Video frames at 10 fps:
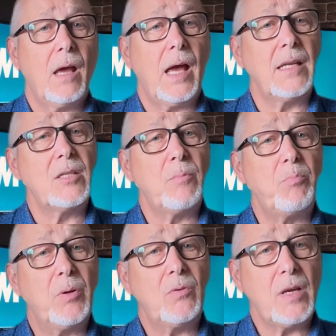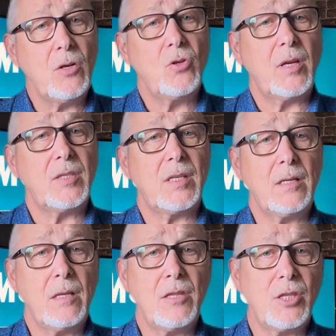and to build interest
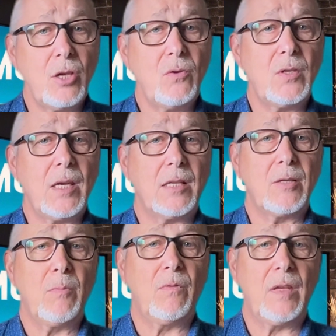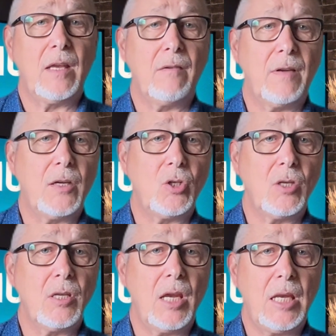and enthusiasm of the innovation that